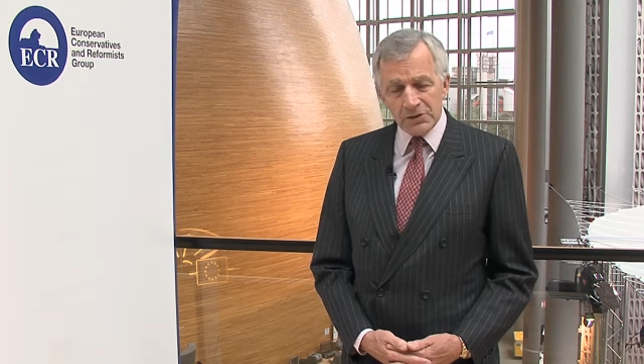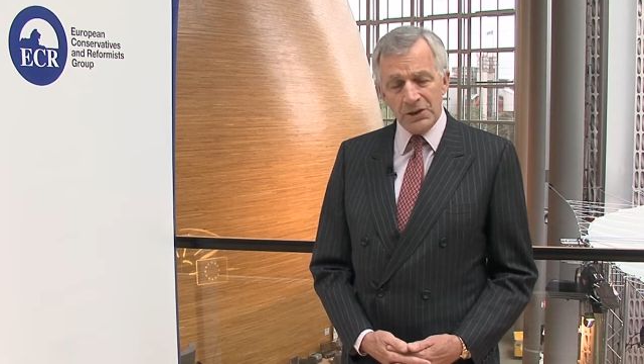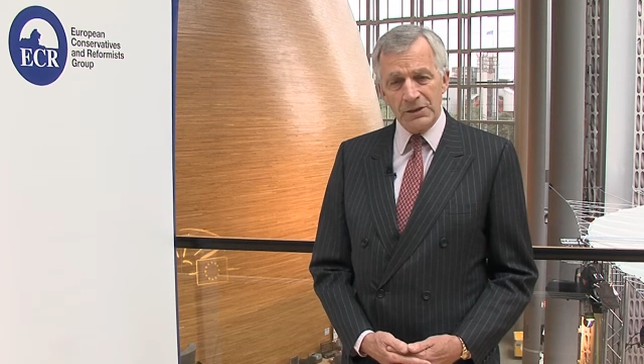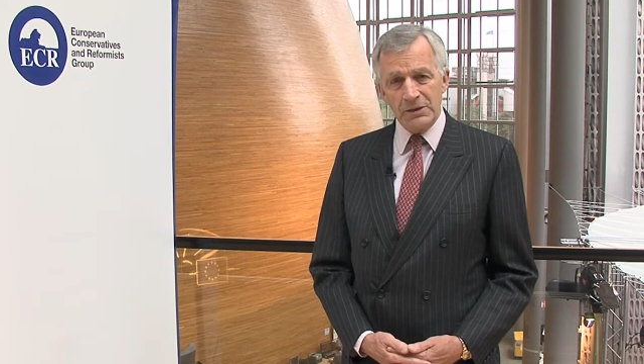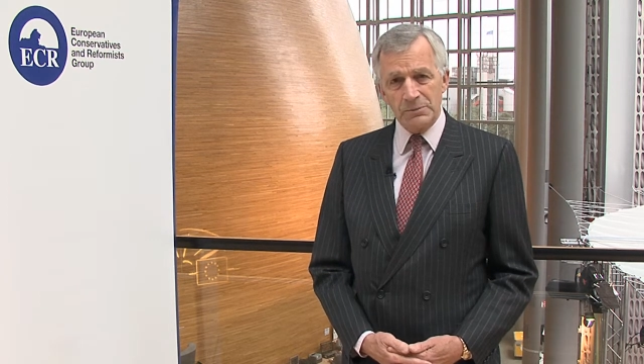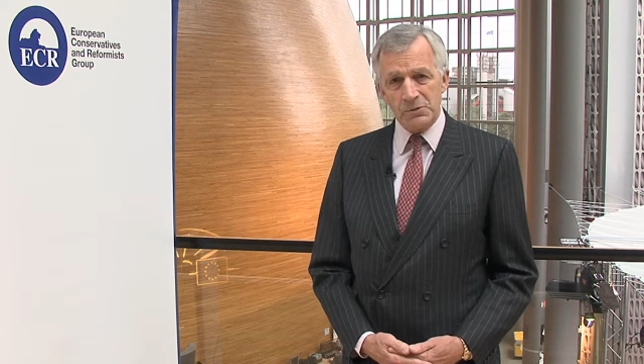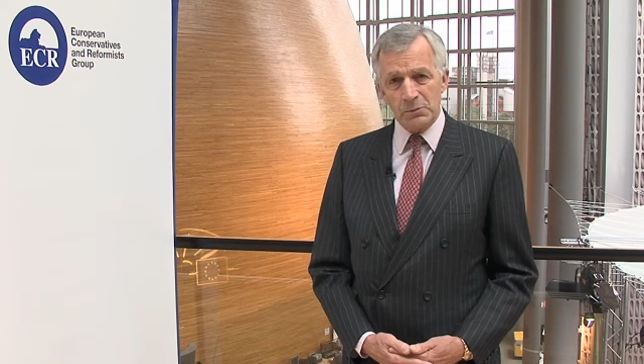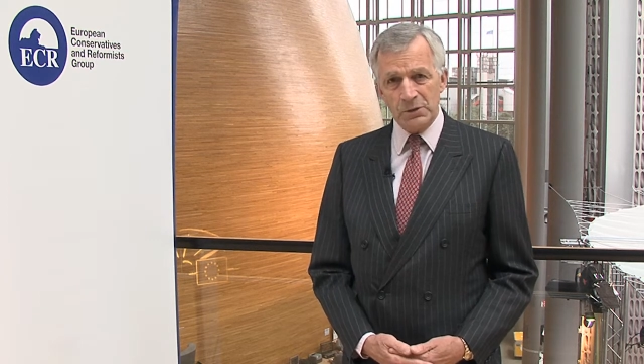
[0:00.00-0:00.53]

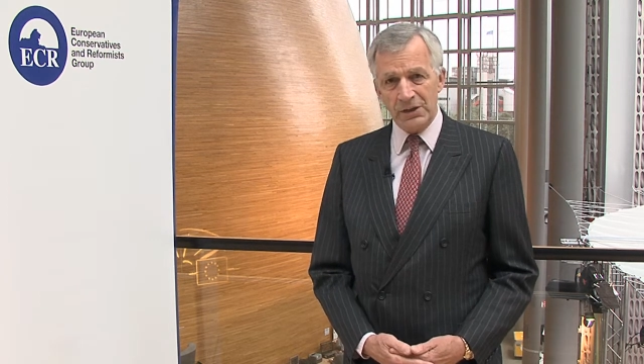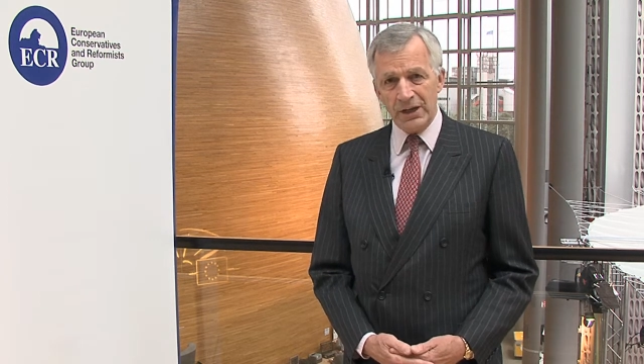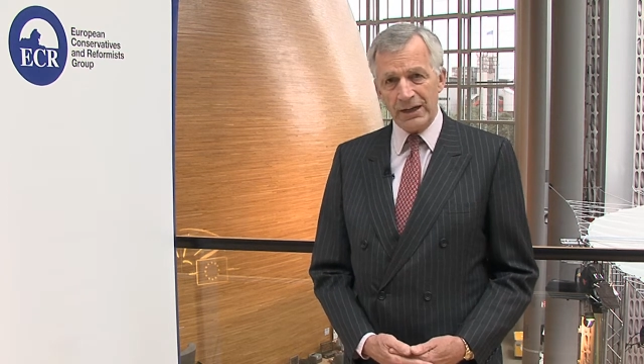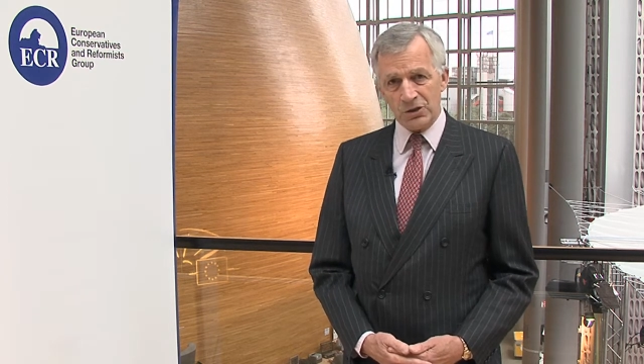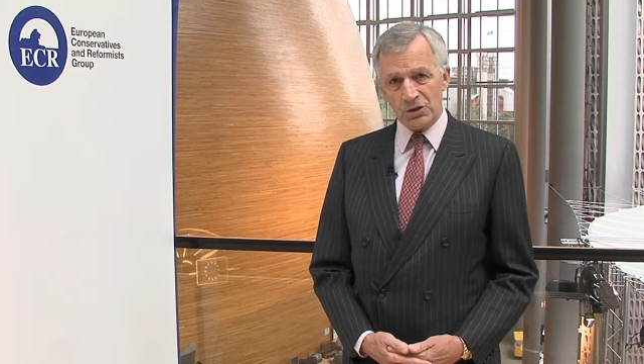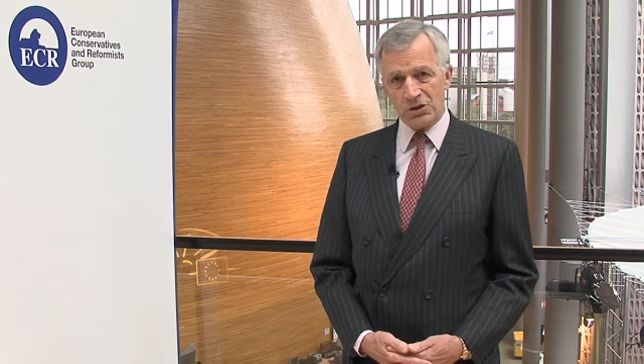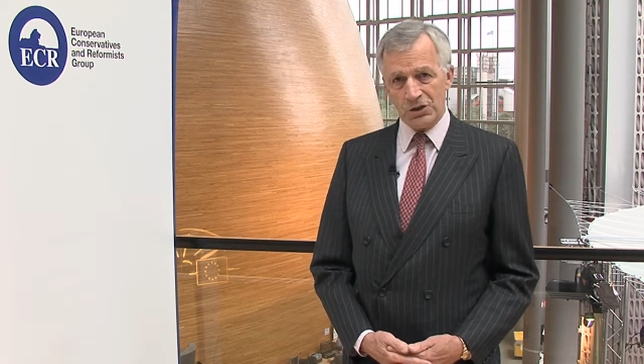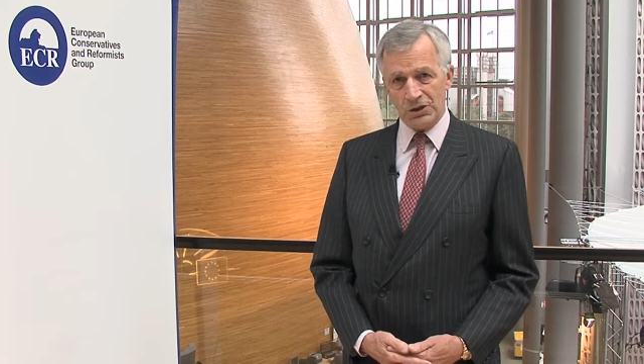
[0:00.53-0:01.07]
terms
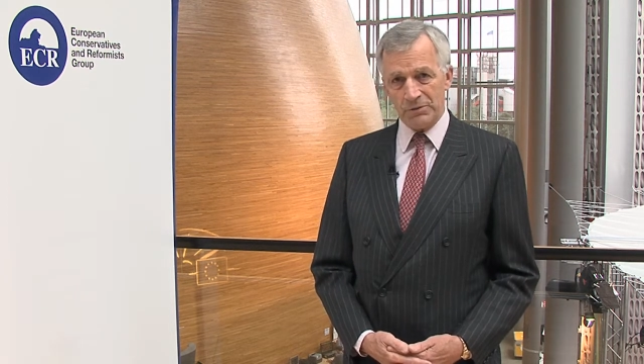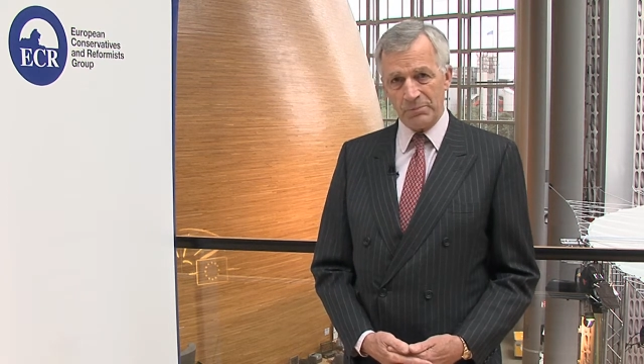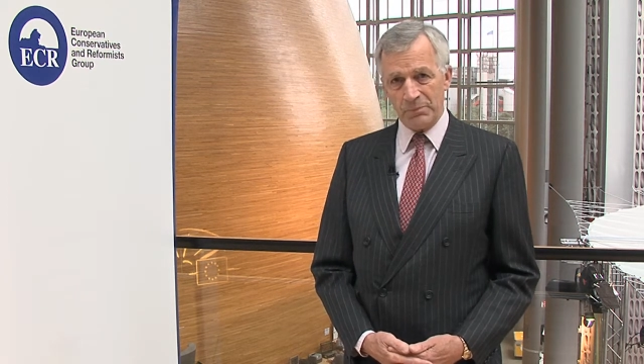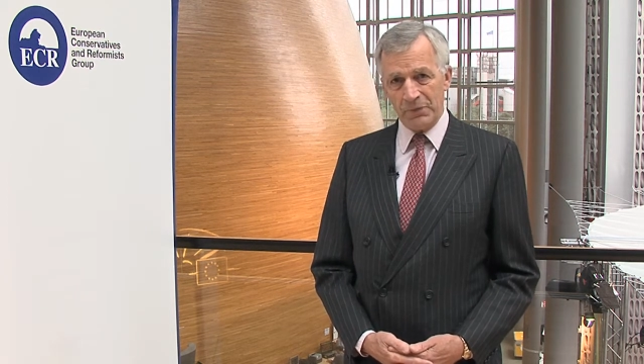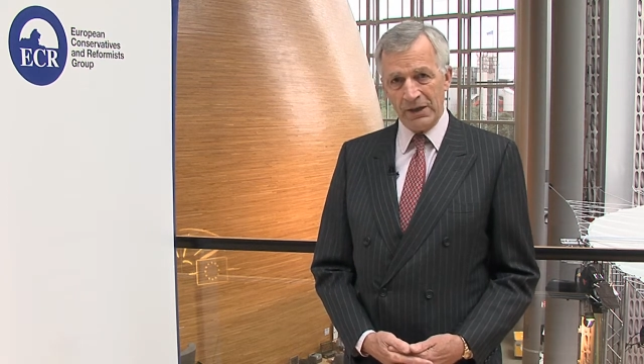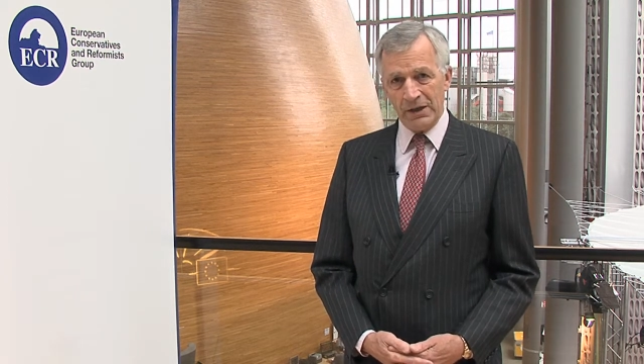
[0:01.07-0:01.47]
reduction